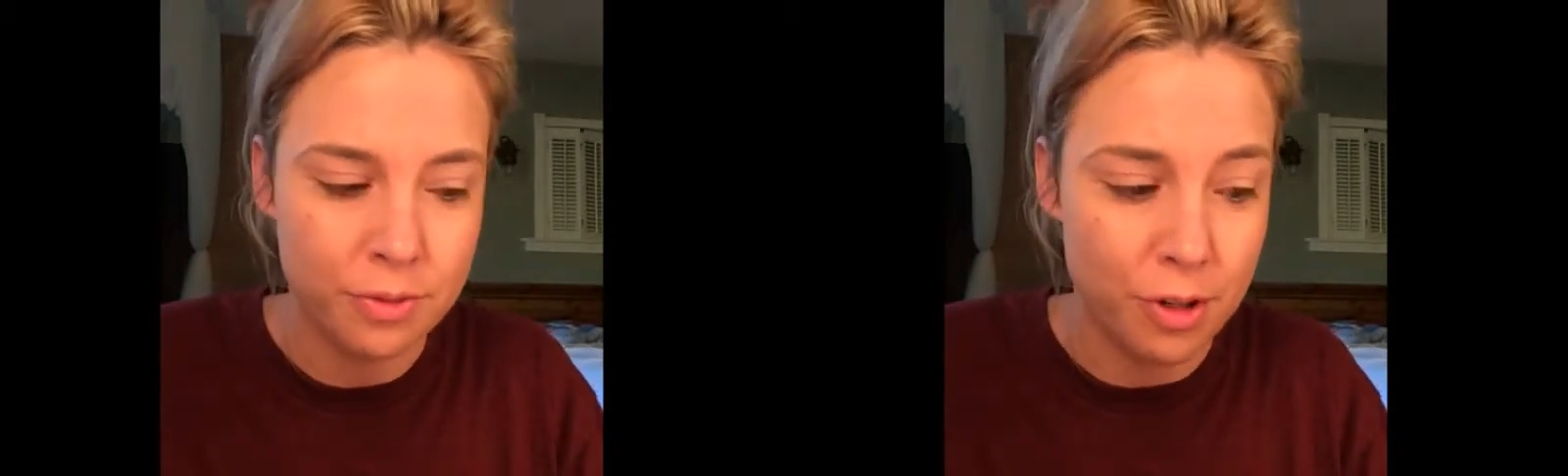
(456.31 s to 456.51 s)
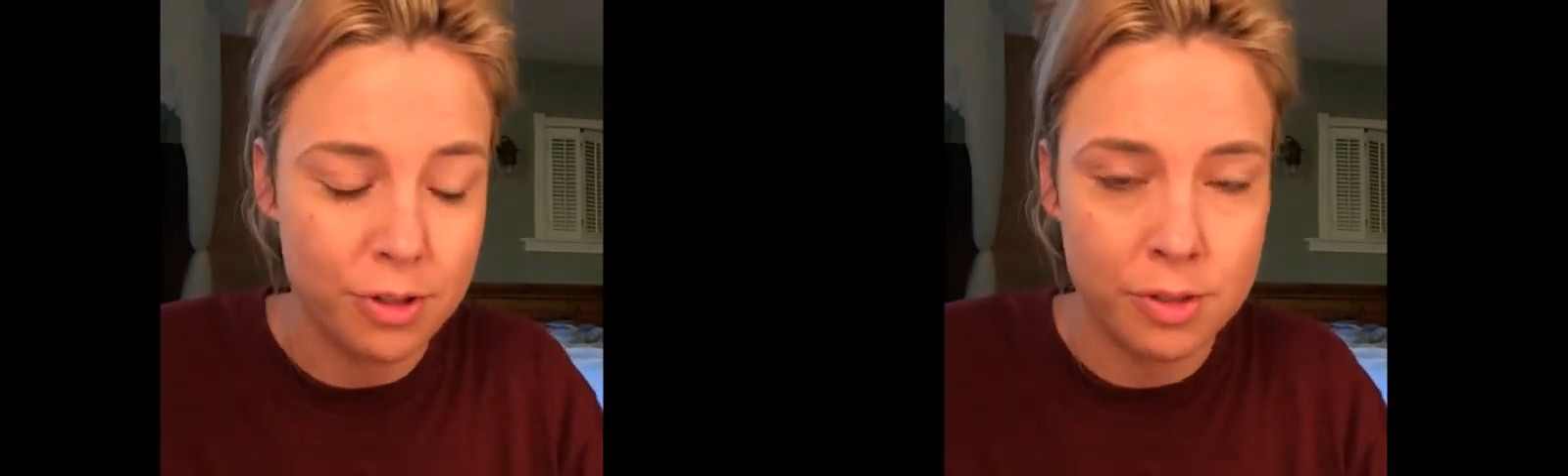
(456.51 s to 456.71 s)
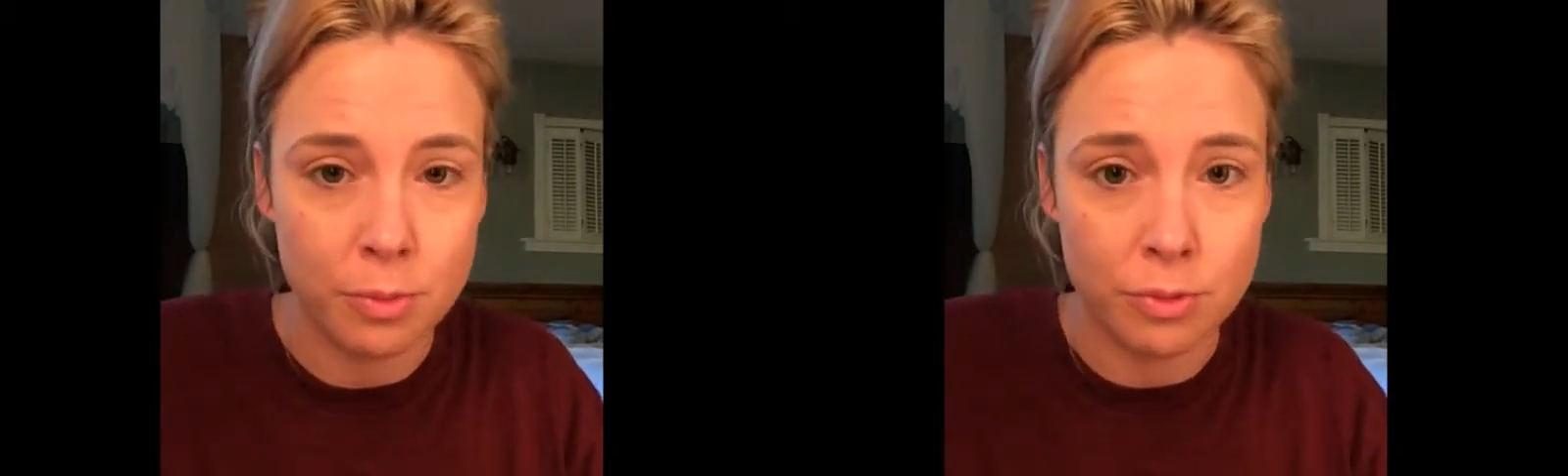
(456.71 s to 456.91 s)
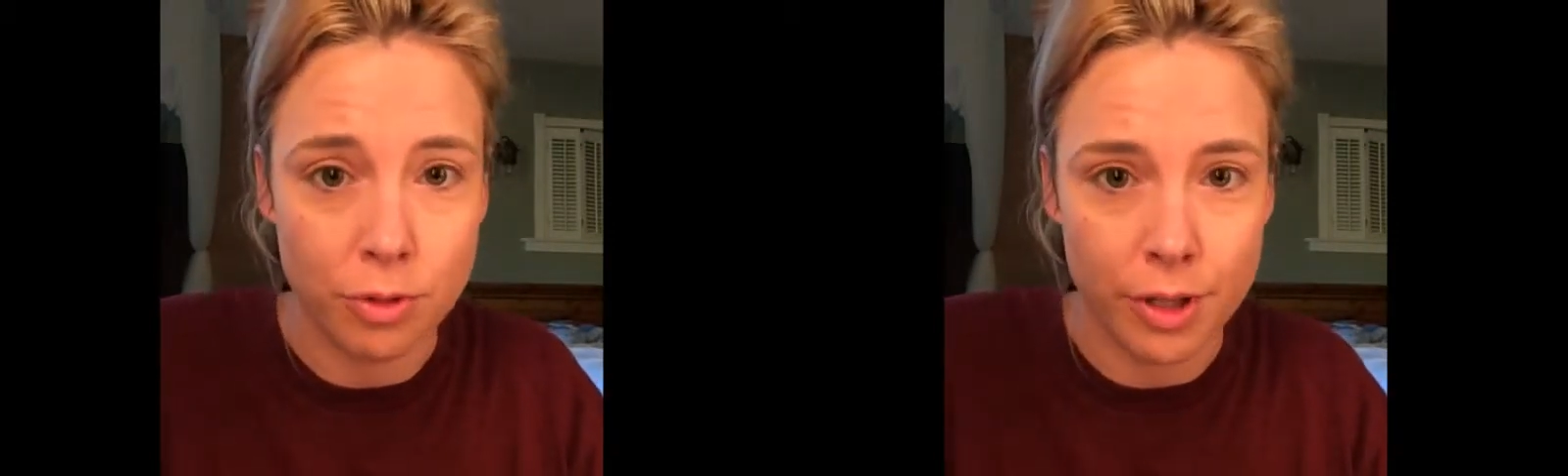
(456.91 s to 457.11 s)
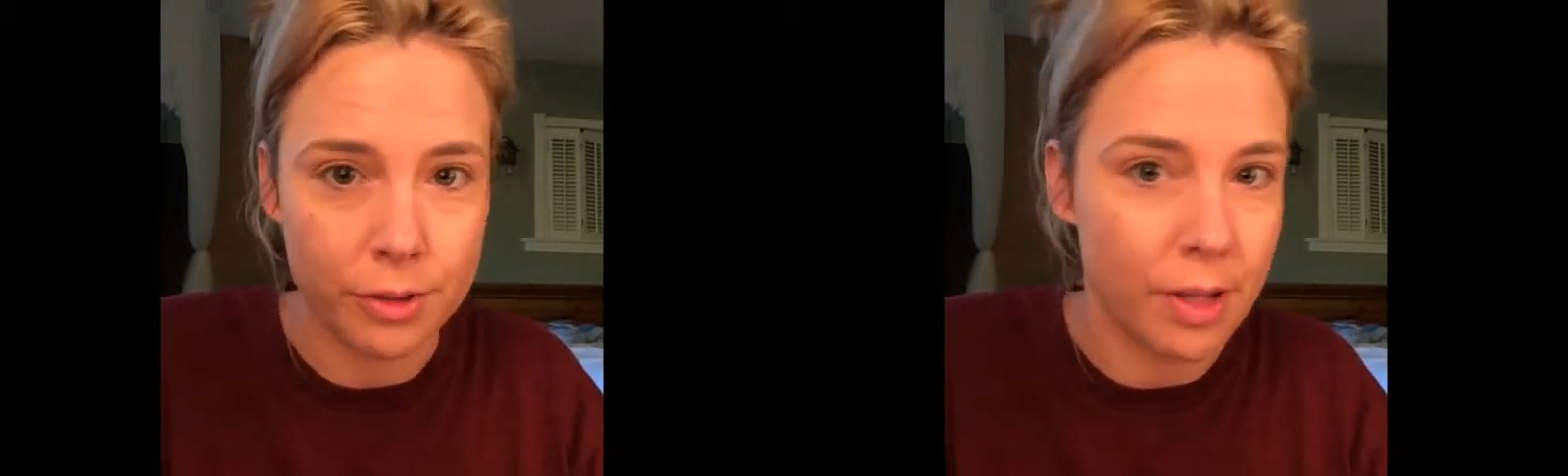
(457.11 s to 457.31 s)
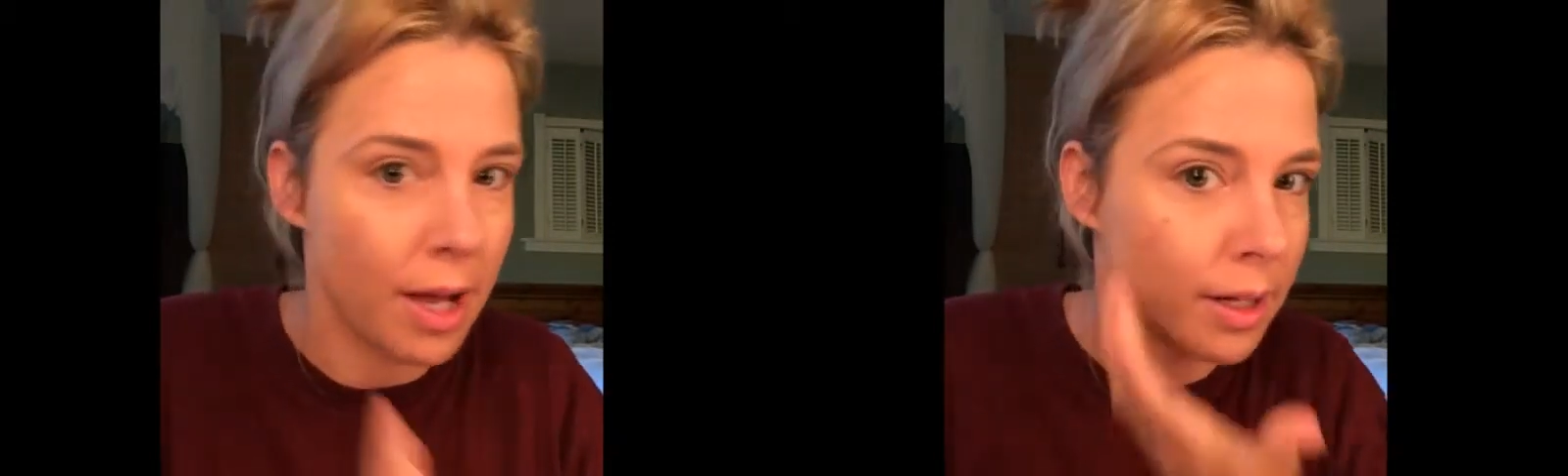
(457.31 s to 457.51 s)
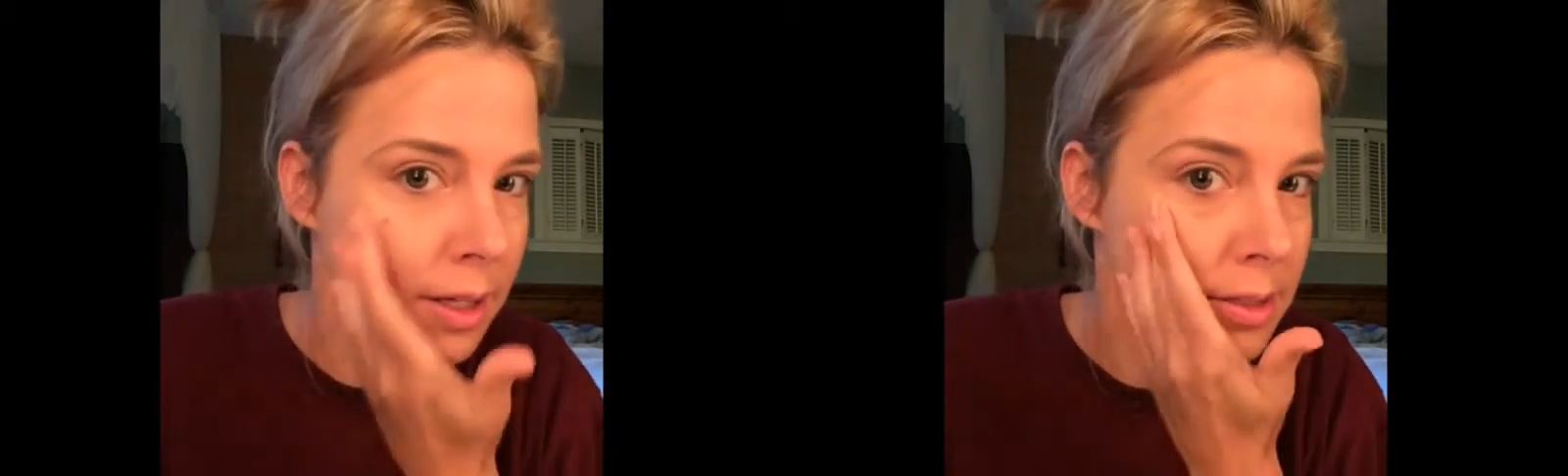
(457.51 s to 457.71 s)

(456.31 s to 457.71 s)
first before I do that,